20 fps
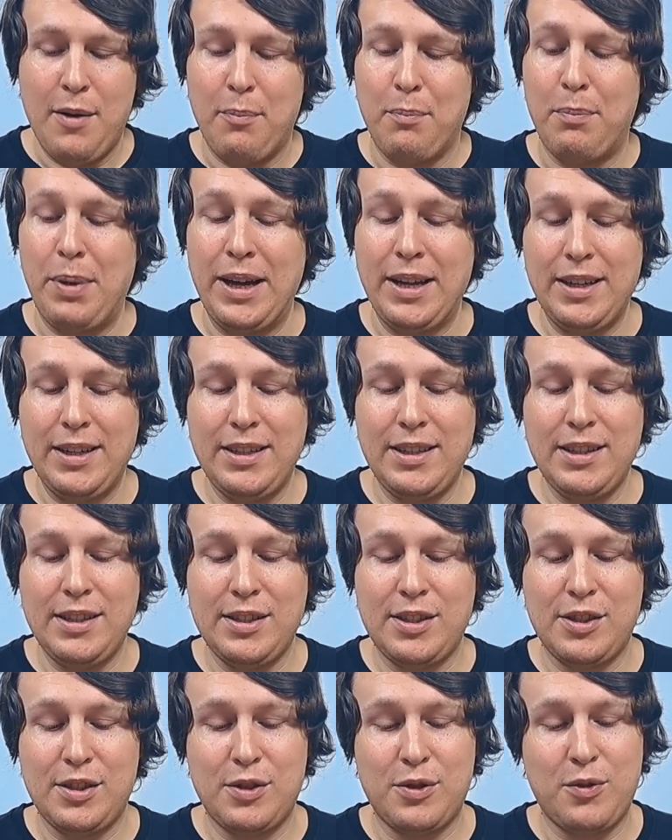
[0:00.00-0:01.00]
but it
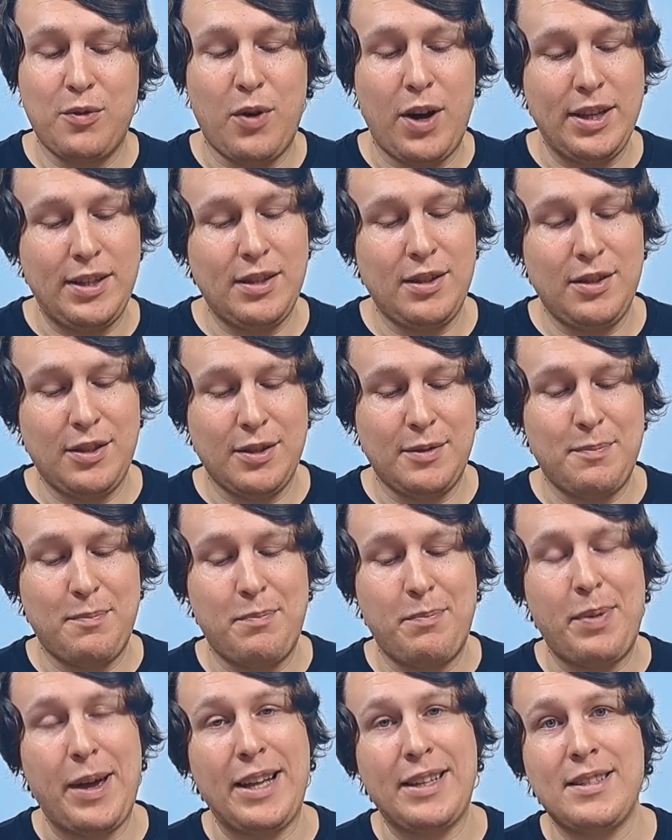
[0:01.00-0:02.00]
is quite a
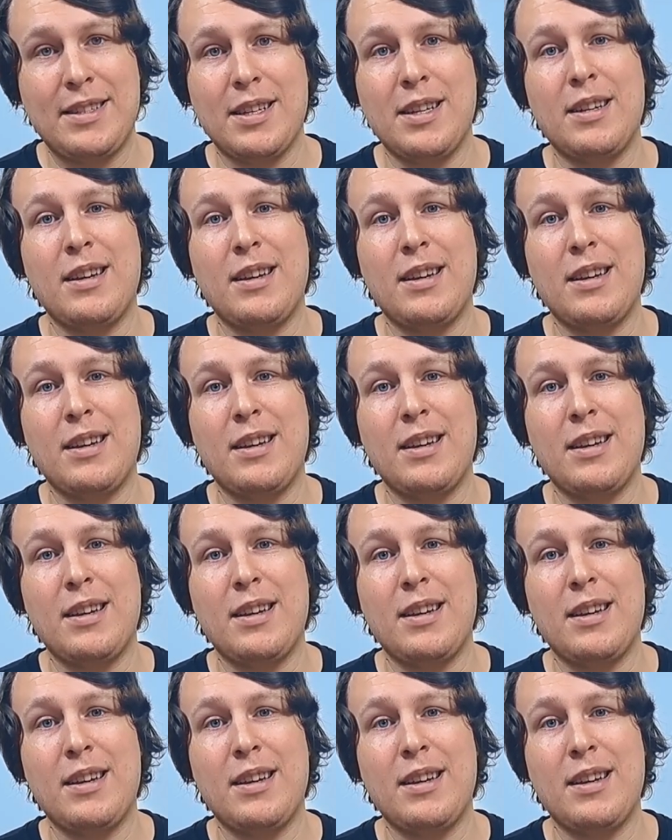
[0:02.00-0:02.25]
lot better,